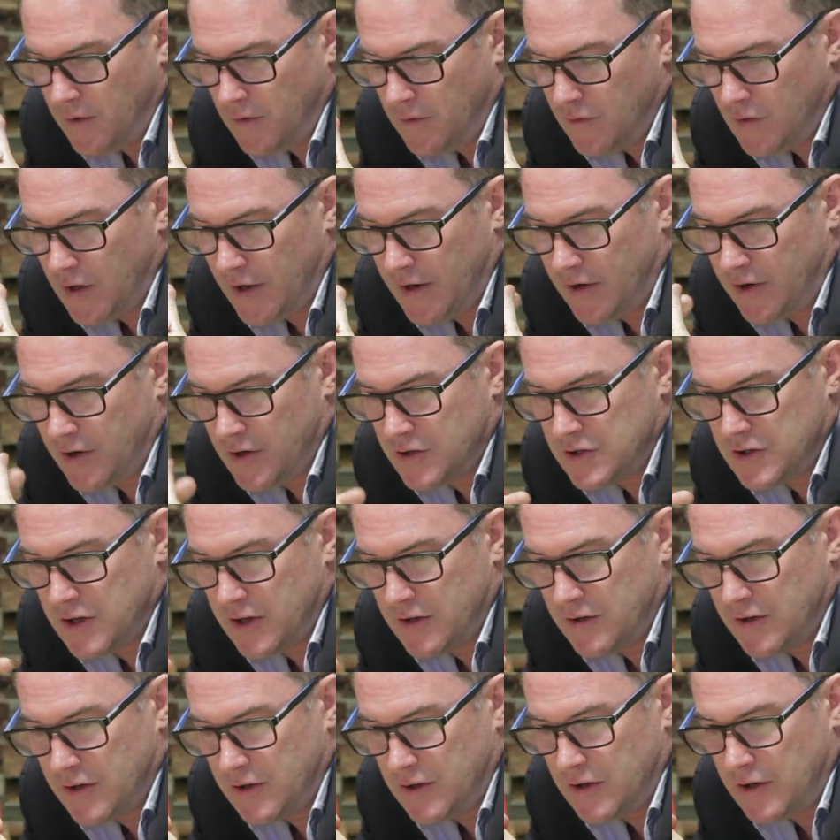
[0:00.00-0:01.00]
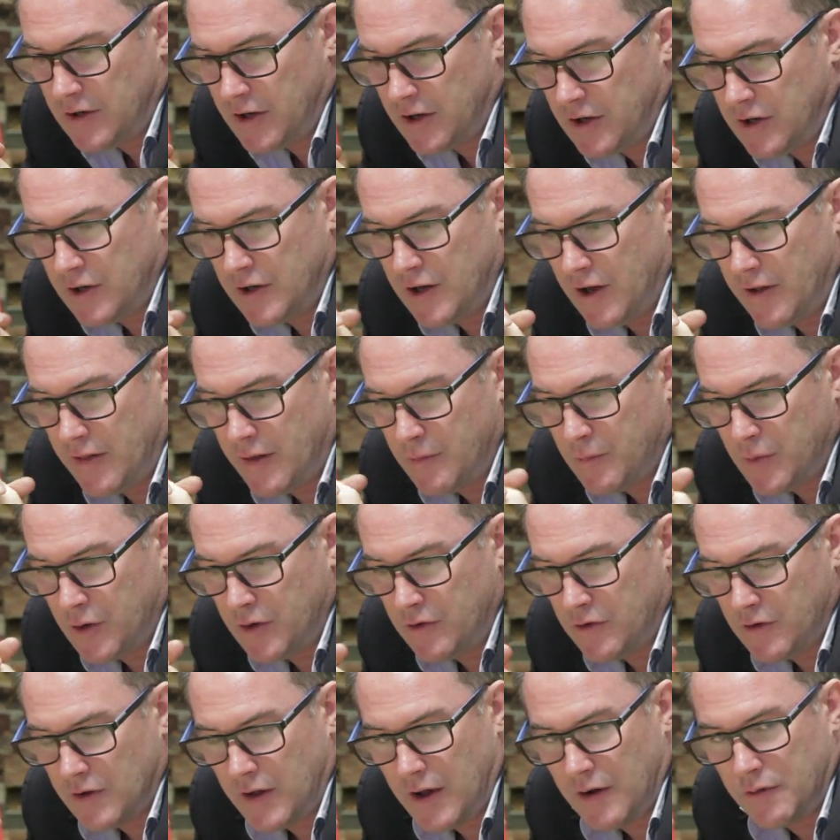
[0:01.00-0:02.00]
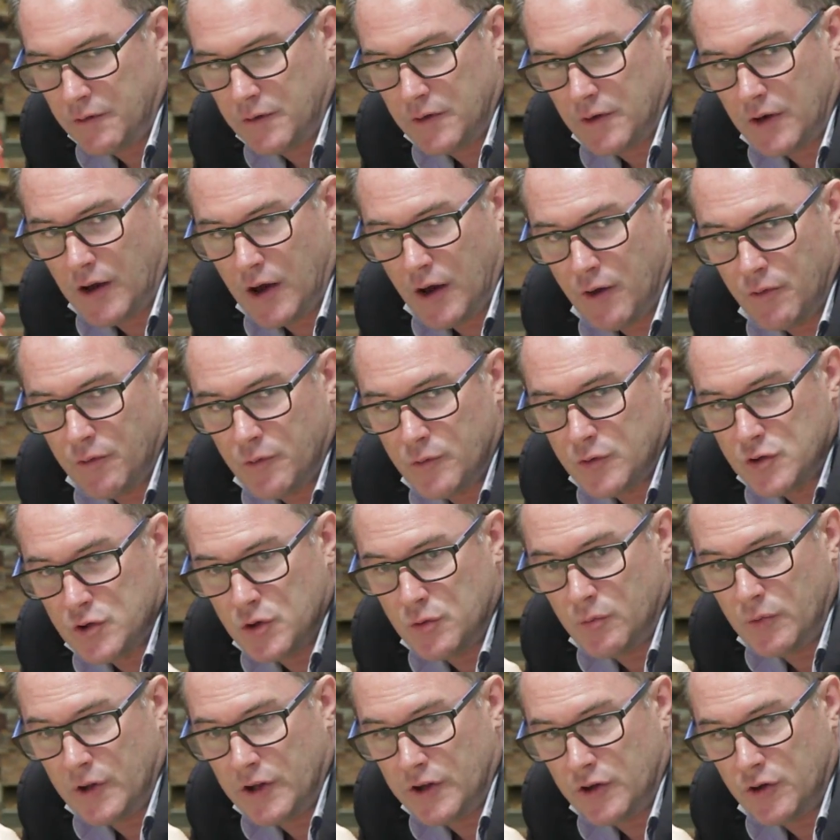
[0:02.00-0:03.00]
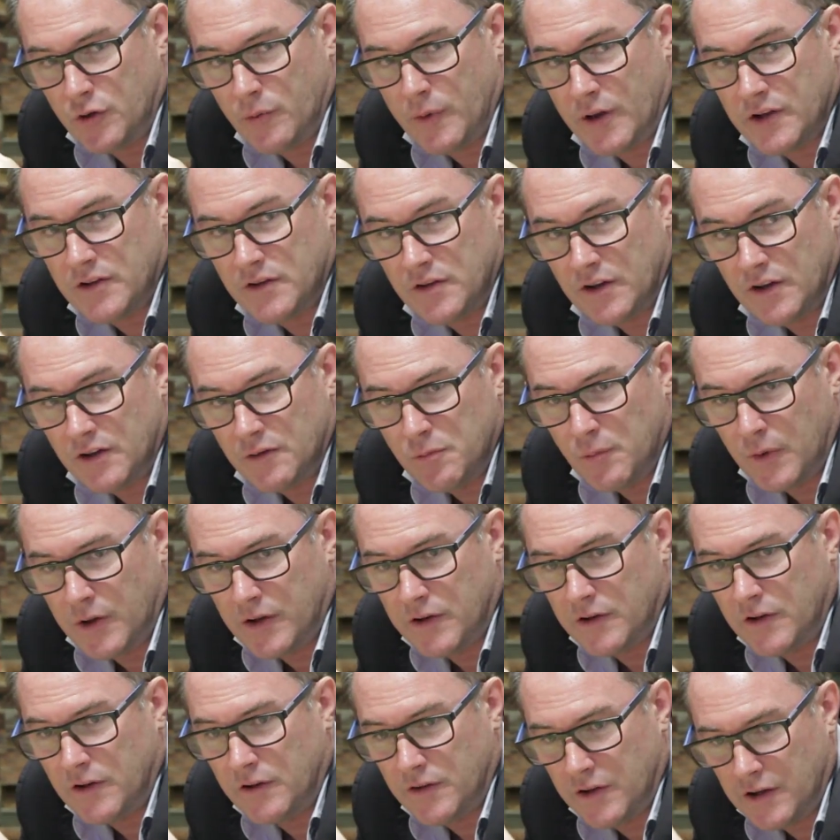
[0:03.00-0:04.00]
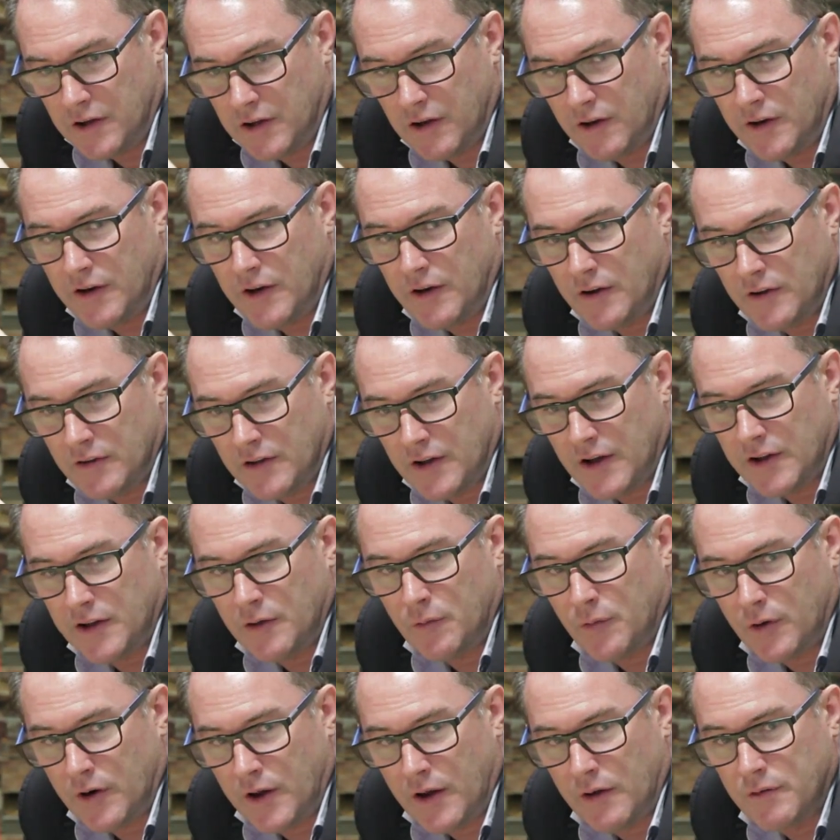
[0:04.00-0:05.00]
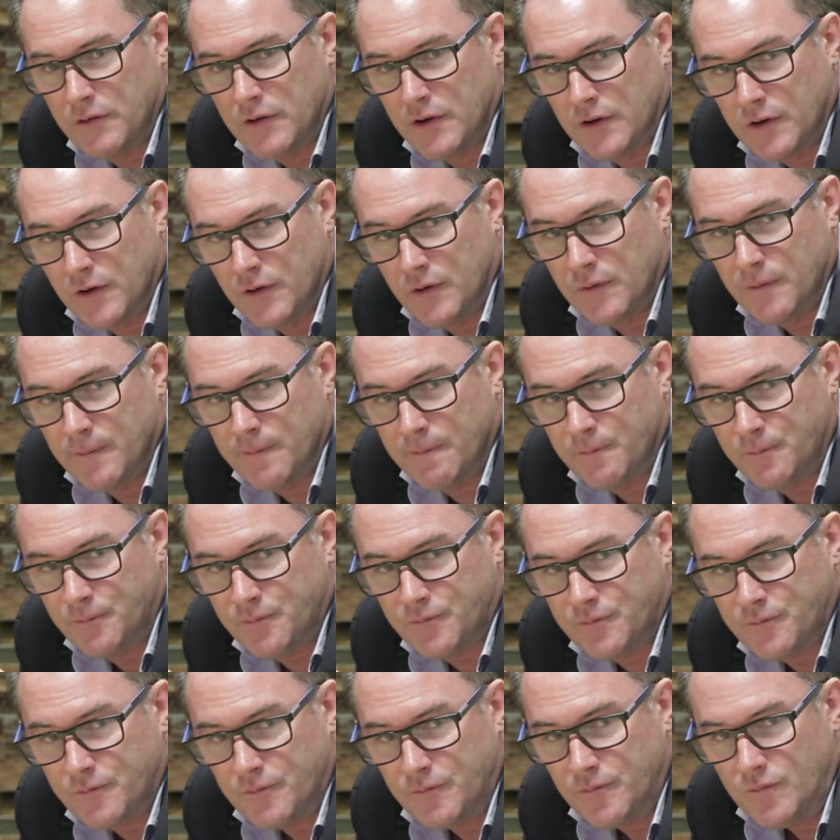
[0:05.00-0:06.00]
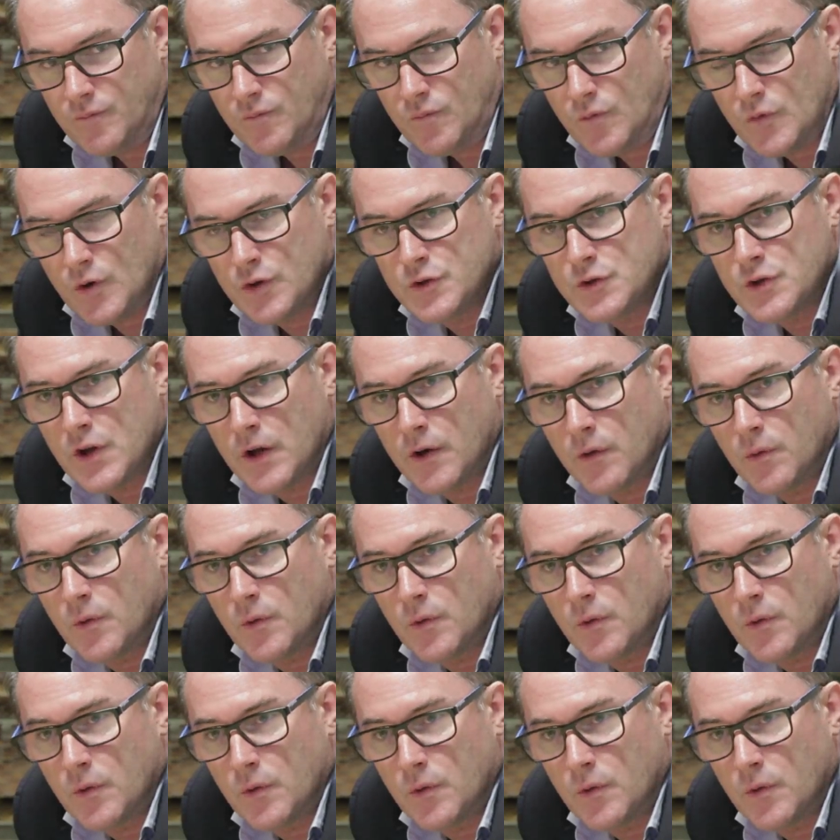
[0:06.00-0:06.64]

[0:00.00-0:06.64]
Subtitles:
And I said that, that means you'll have to go from 2 million to about 6 million. He said, yeah, I know exactly what I have to do. So,